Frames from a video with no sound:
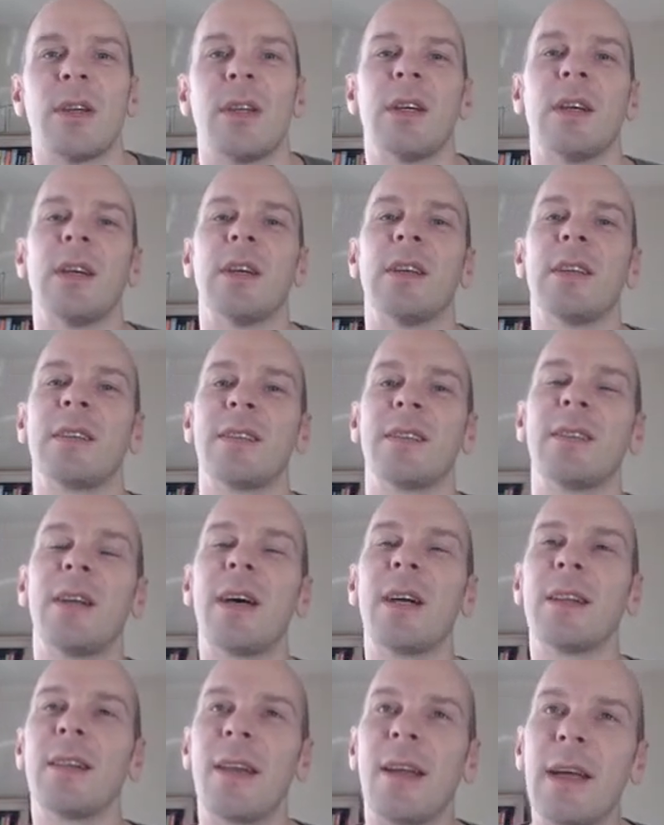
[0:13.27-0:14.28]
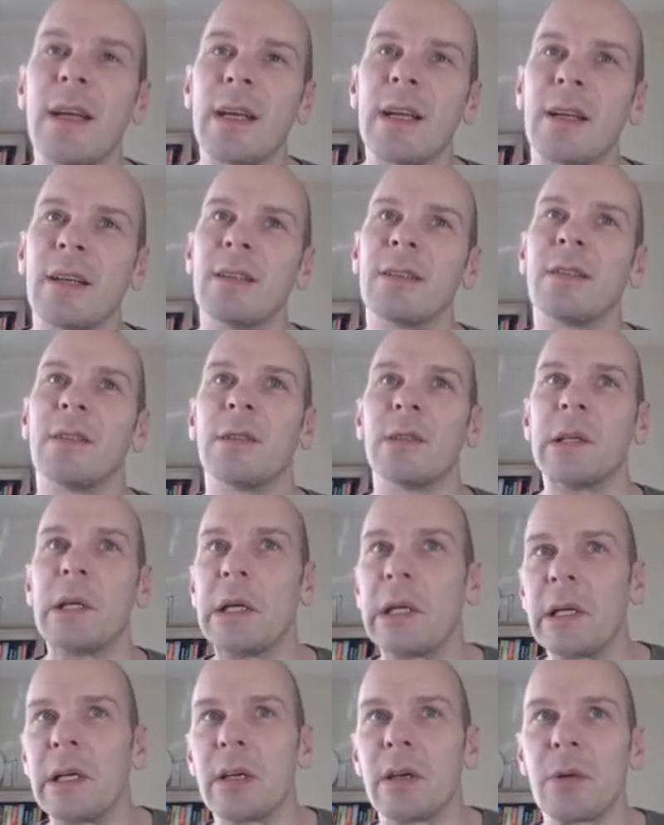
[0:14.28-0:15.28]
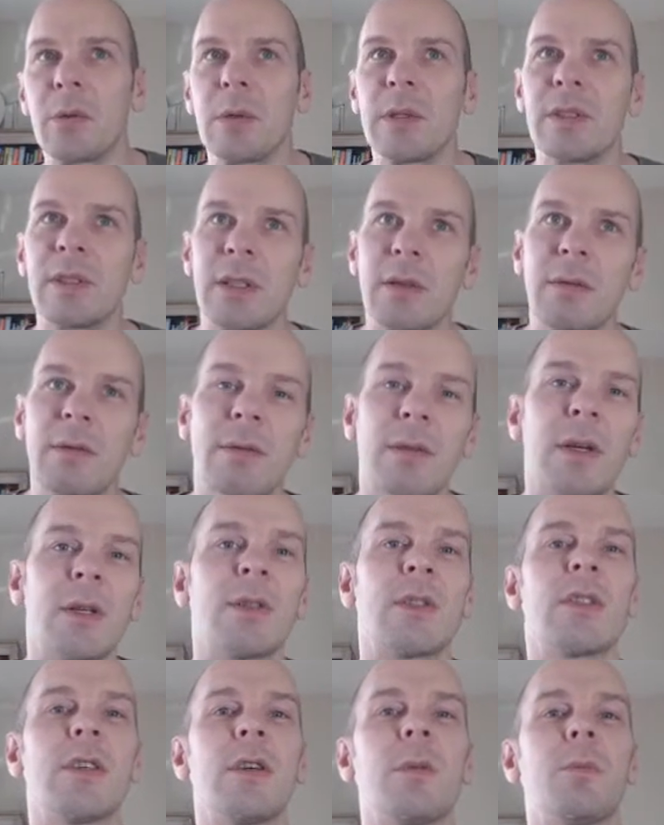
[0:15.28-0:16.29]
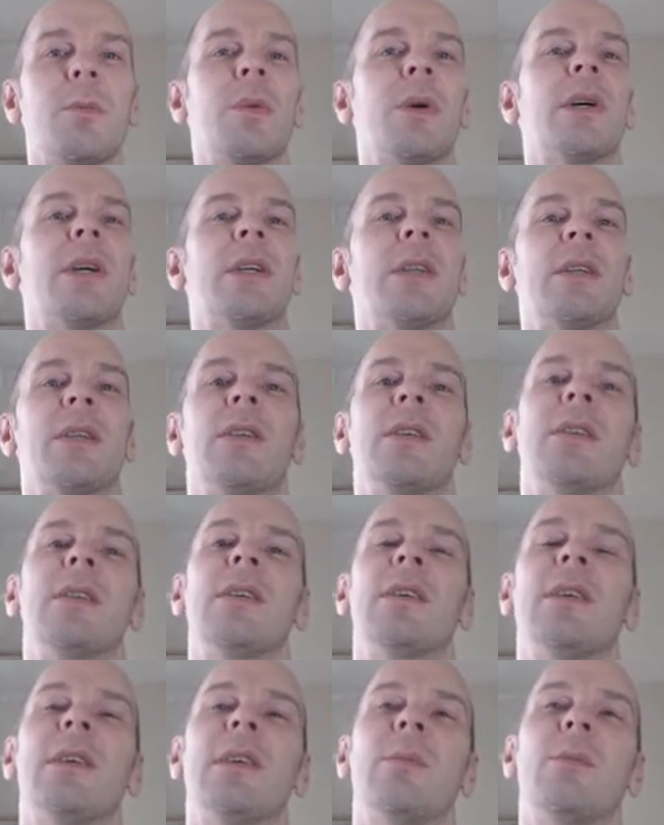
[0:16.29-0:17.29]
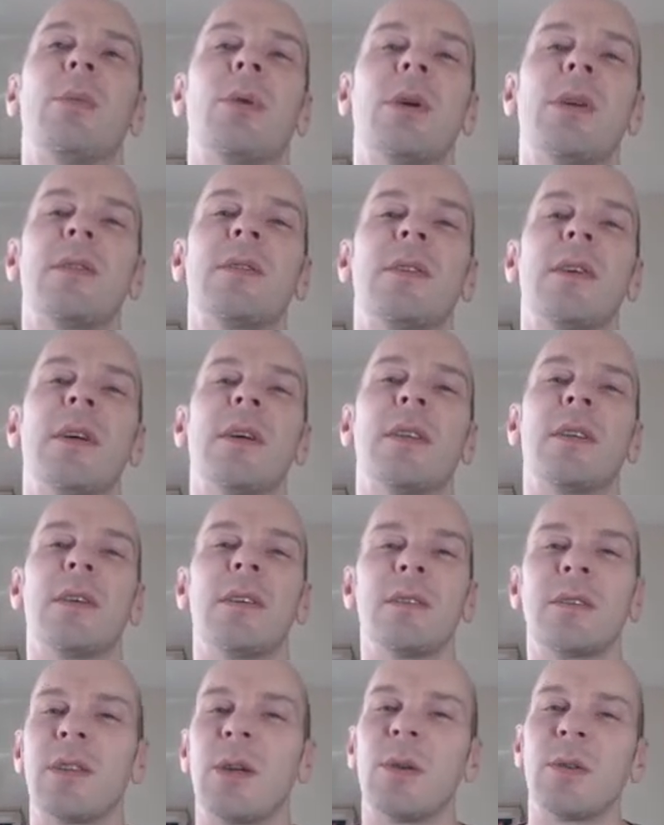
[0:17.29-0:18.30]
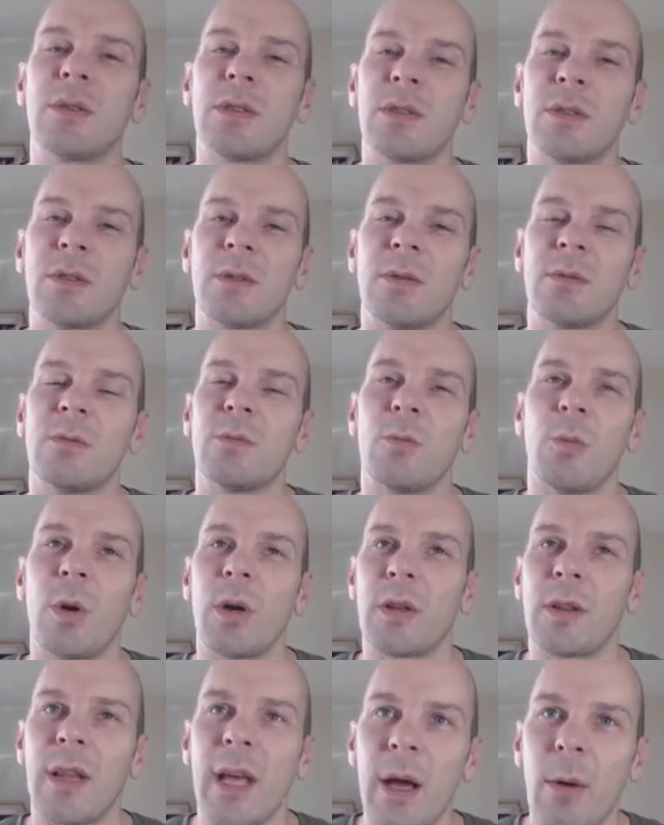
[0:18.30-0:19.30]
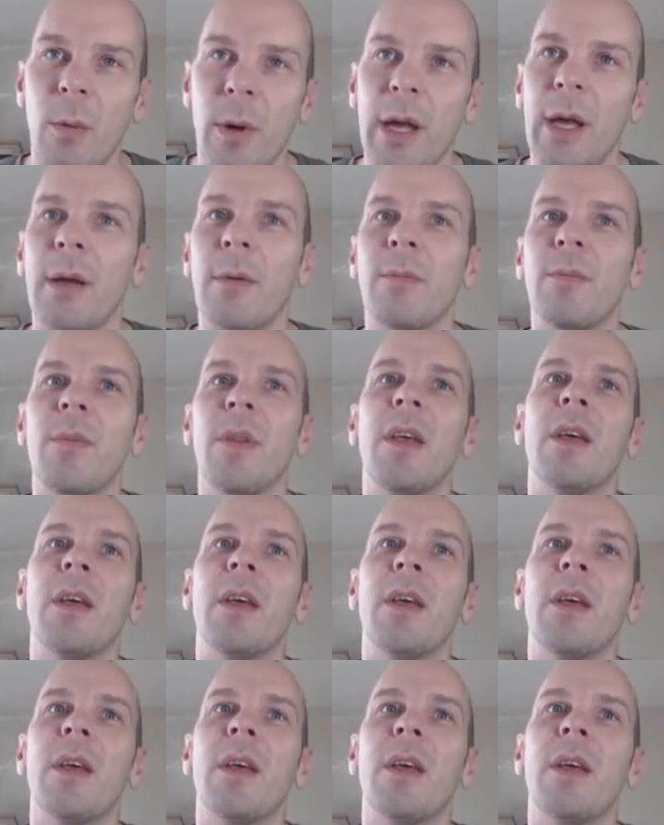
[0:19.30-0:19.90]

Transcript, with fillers: It's a lot like deleting a receiving voucher, but in point of sale, things don't just work that way.